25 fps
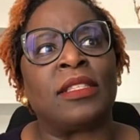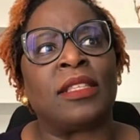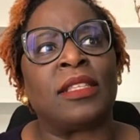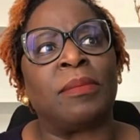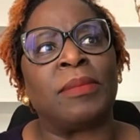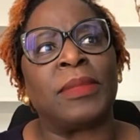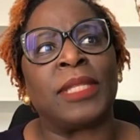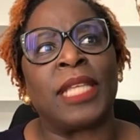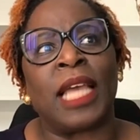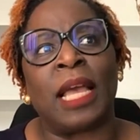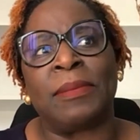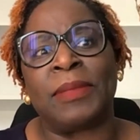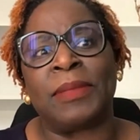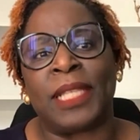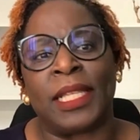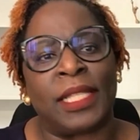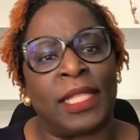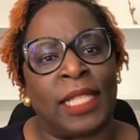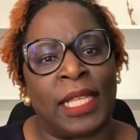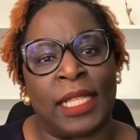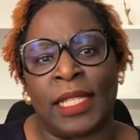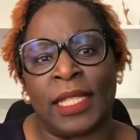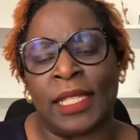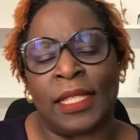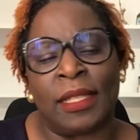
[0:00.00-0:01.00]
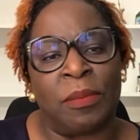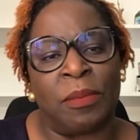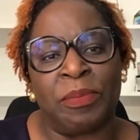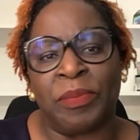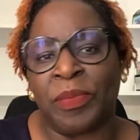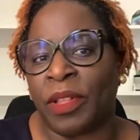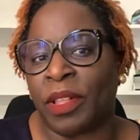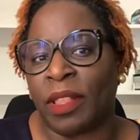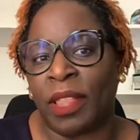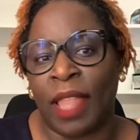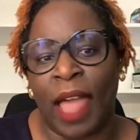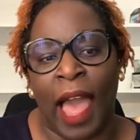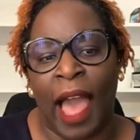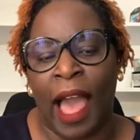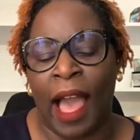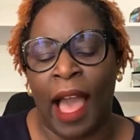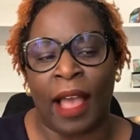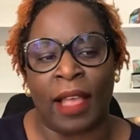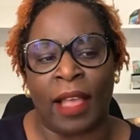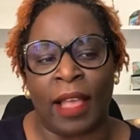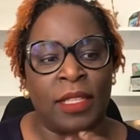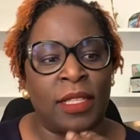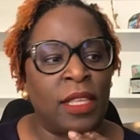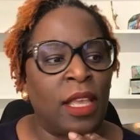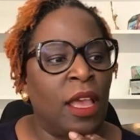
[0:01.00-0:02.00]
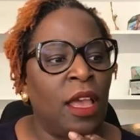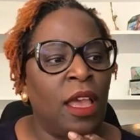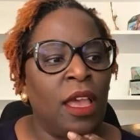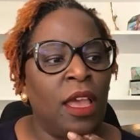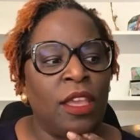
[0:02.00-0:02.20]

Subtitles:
sometimes it's as simple as,